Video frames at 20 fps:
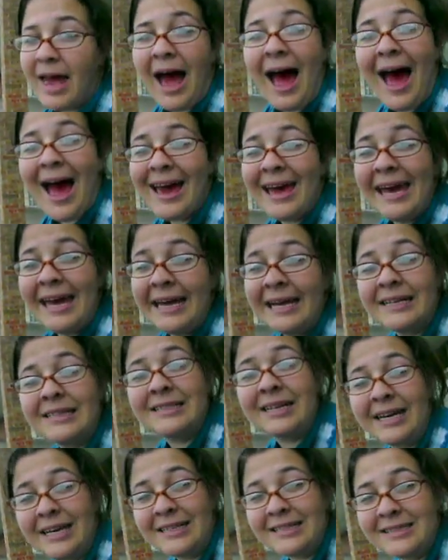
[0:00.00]
I can't
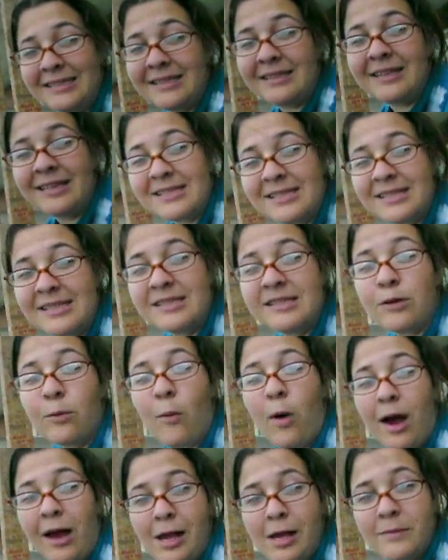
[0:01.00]
dance unless it's the
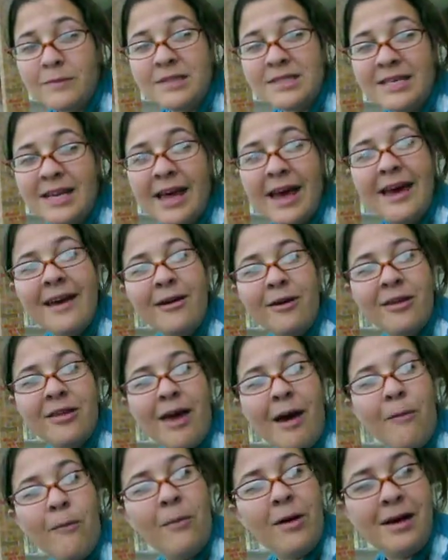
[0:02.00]
YMCA or
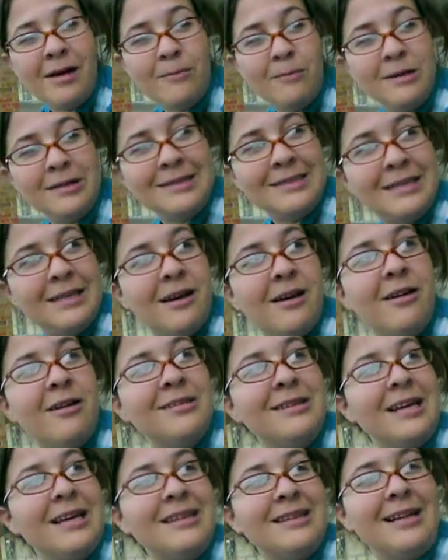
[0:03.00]
that one, what's it
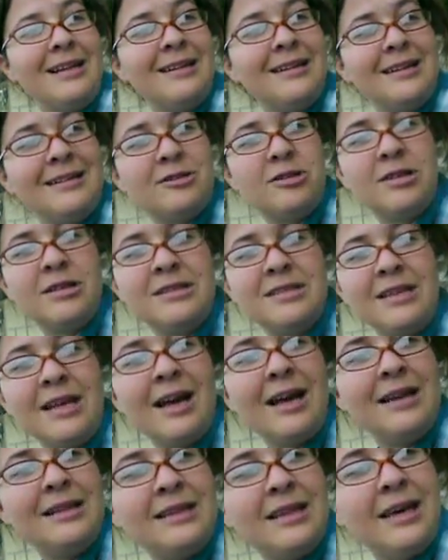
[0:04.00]
called, like the electric
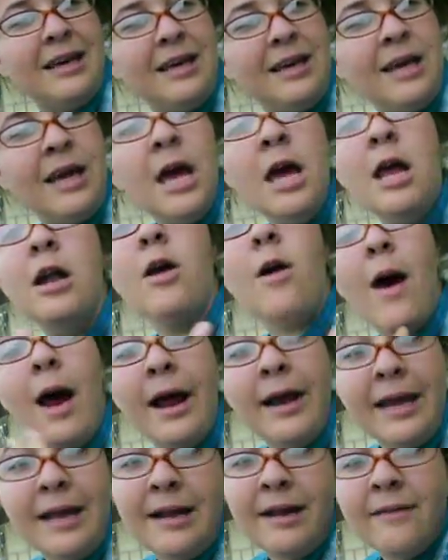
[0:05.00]
slide thingy? No,
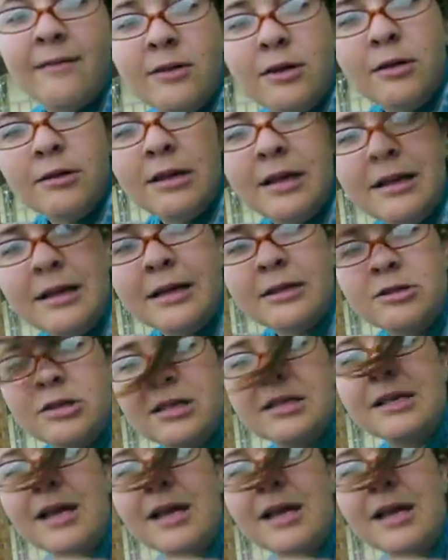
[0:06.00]
I can't even do the electric